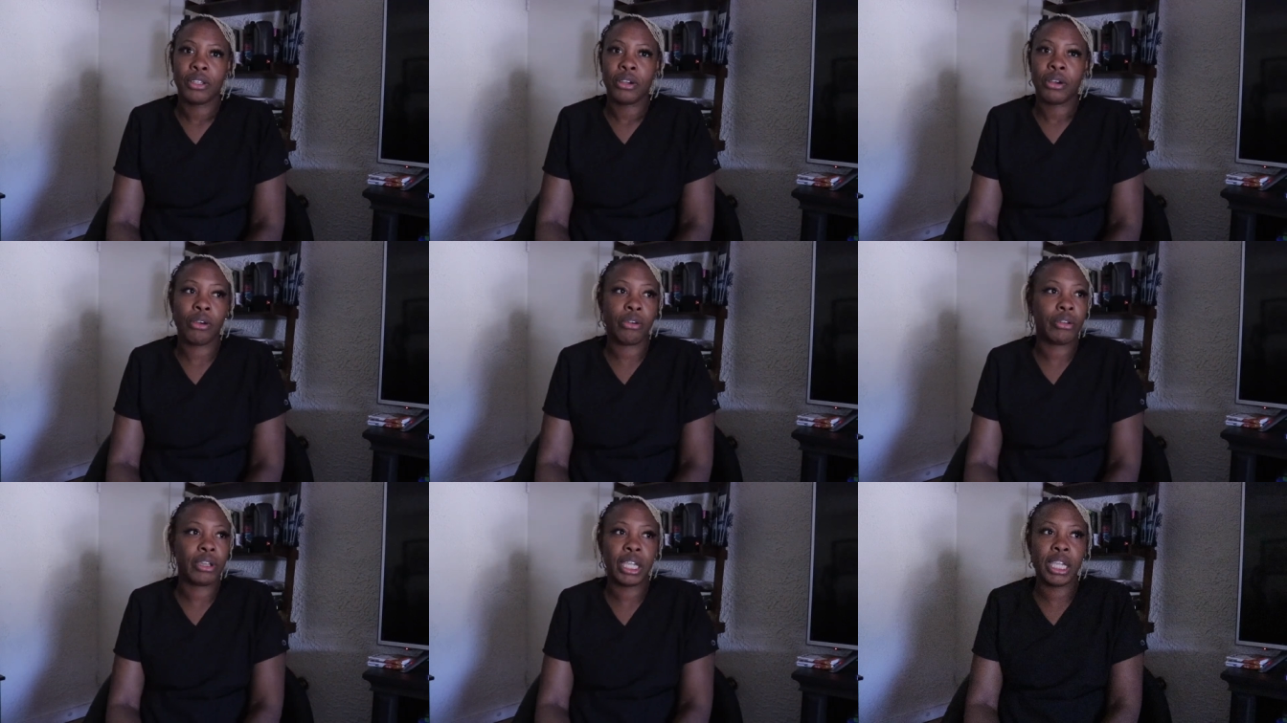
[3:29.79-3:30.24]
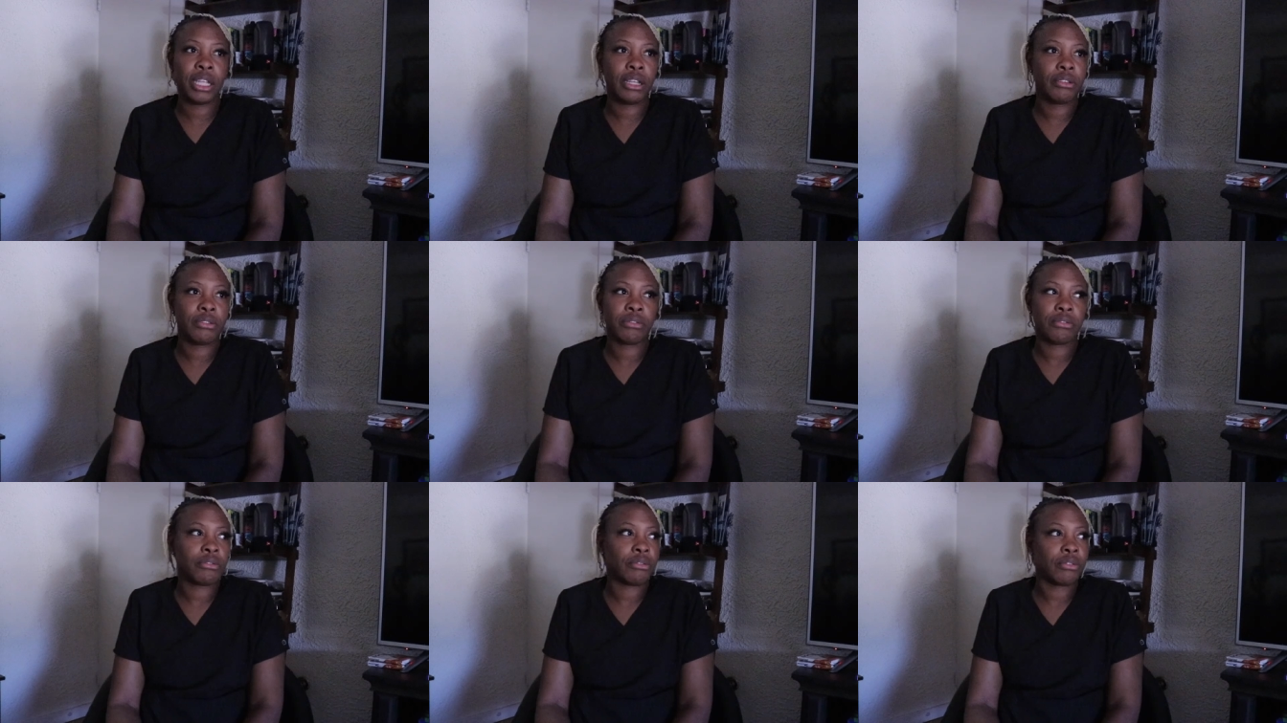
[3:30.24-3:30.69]
or eat
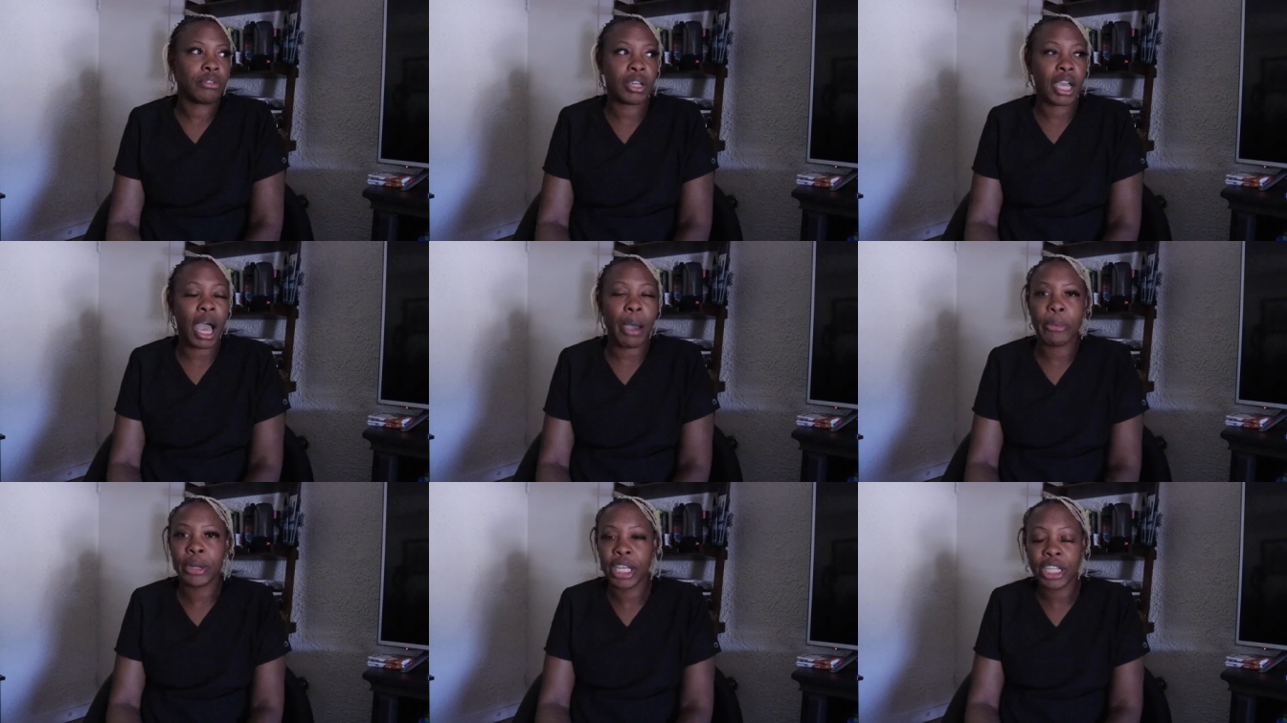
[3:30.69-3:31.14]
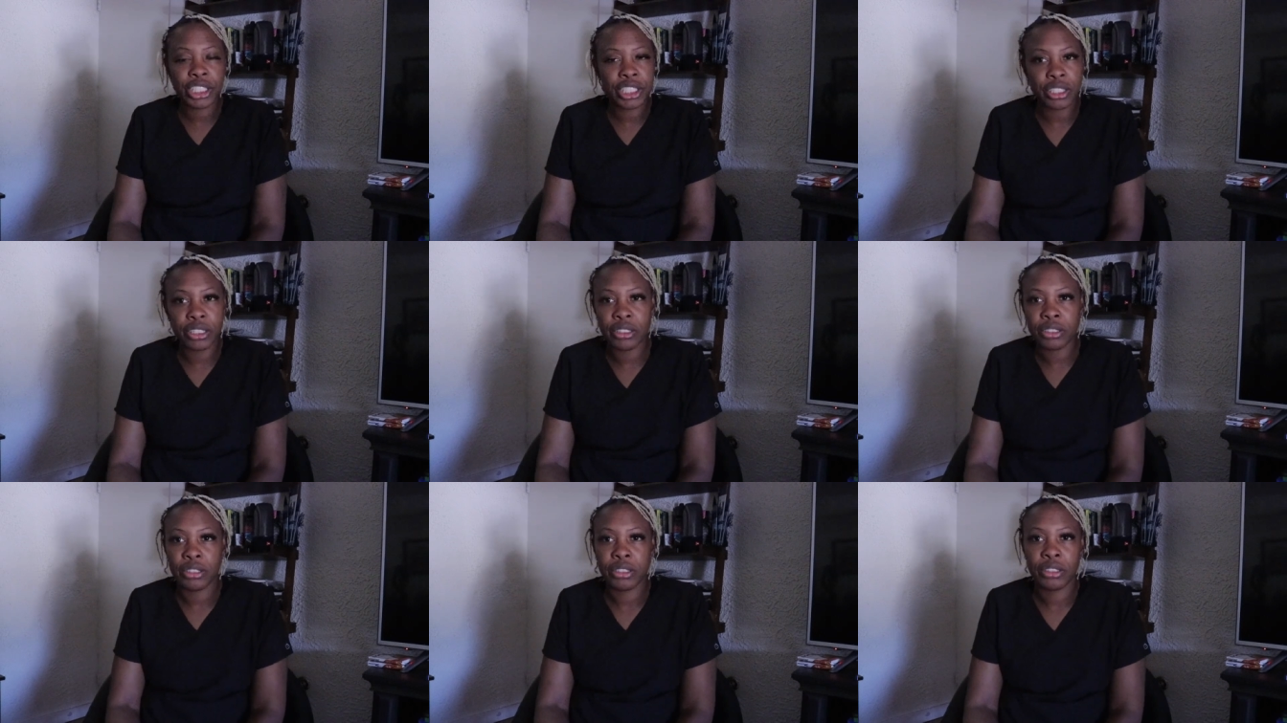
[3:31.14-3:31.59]
a
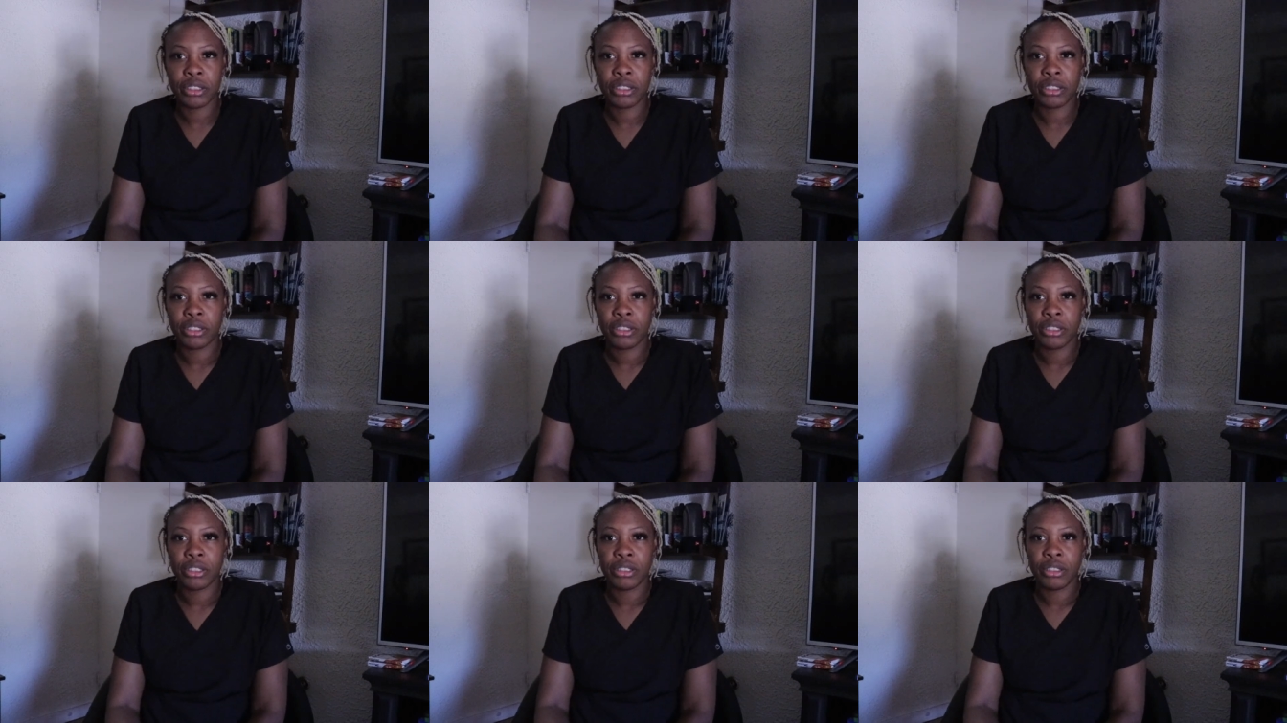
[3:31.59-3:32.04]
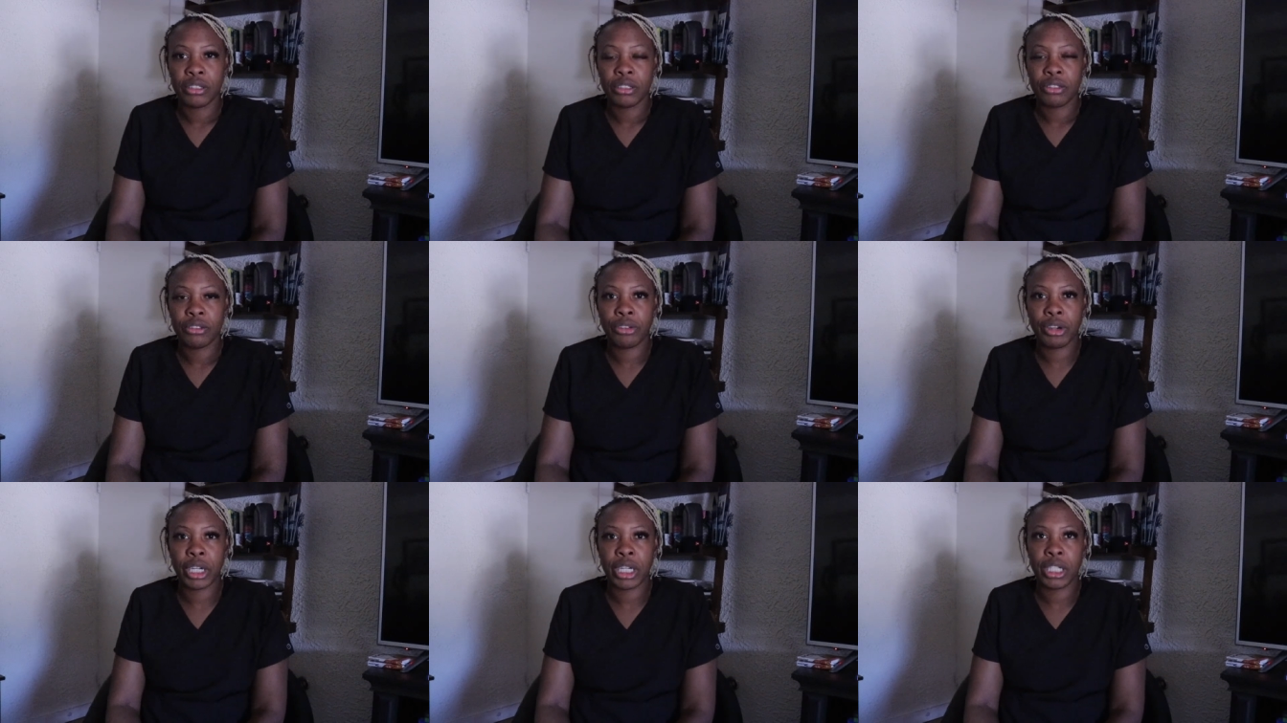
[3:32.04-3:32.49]
combination,
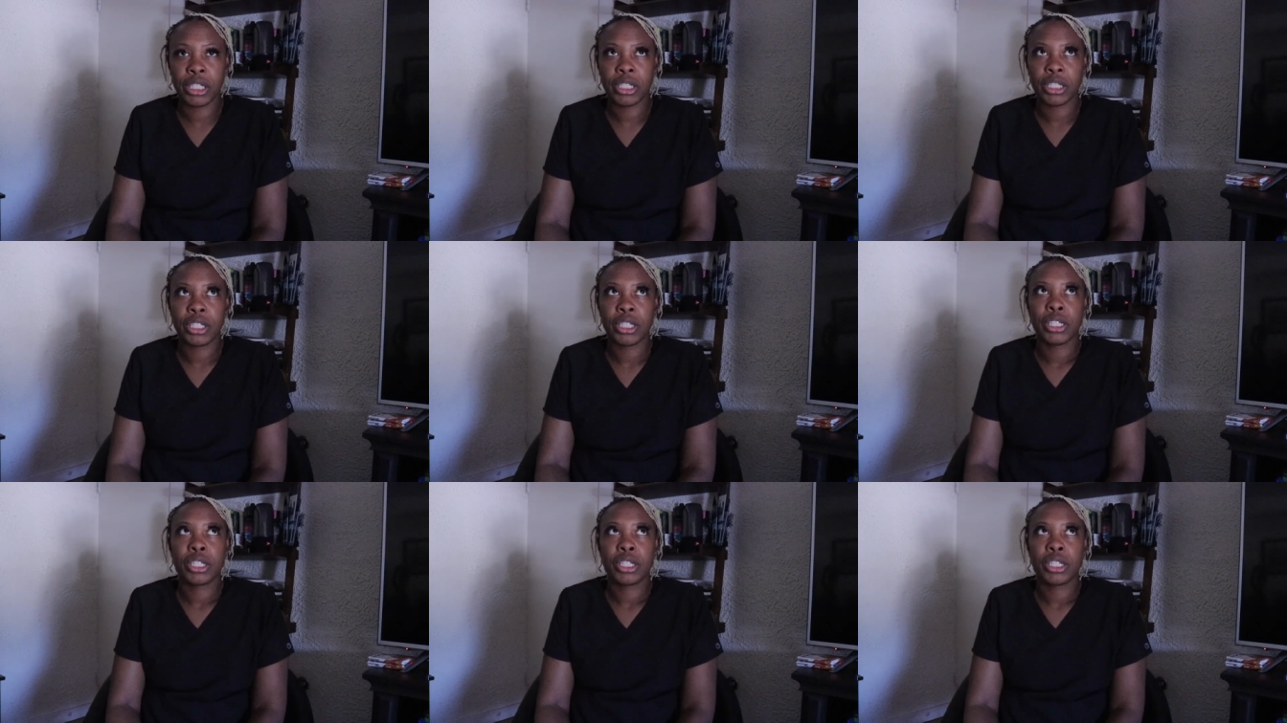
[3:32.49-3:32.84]
right?